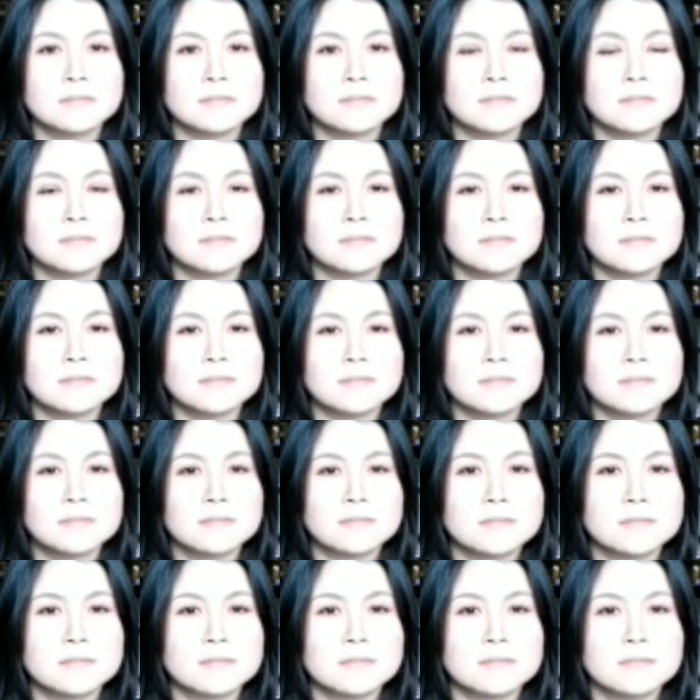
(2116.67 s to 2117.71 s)

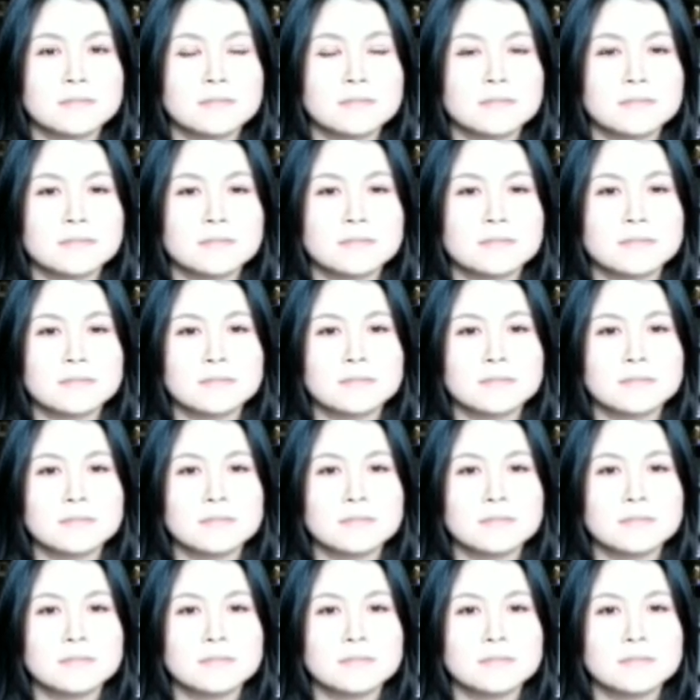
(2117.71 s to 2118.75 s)

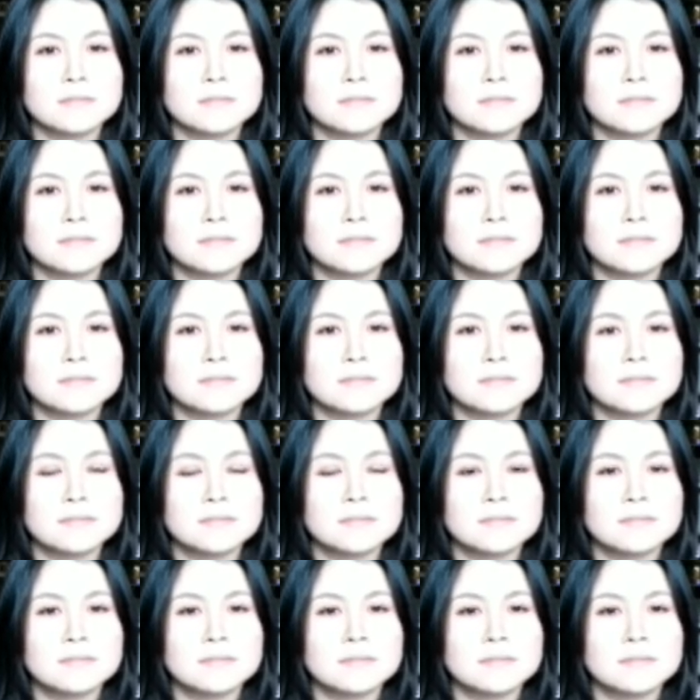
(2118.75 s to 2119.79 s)

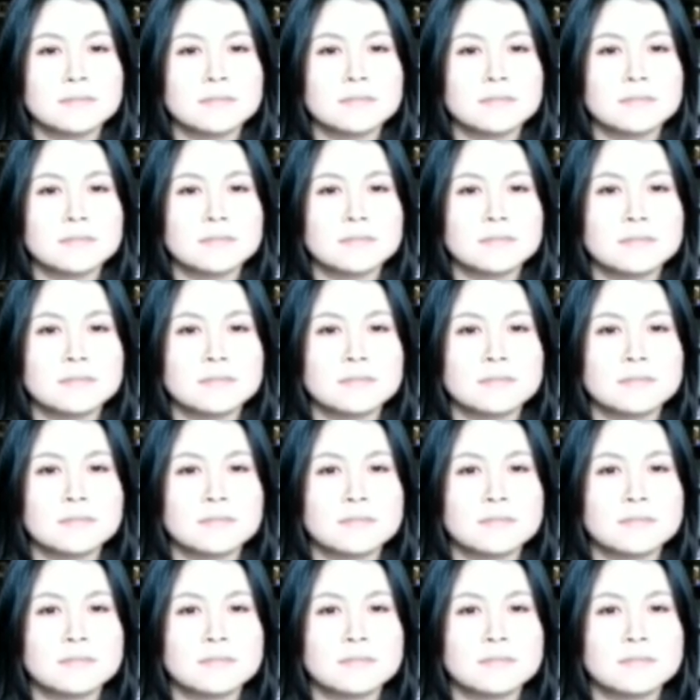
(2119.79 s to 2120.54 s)
[no speech]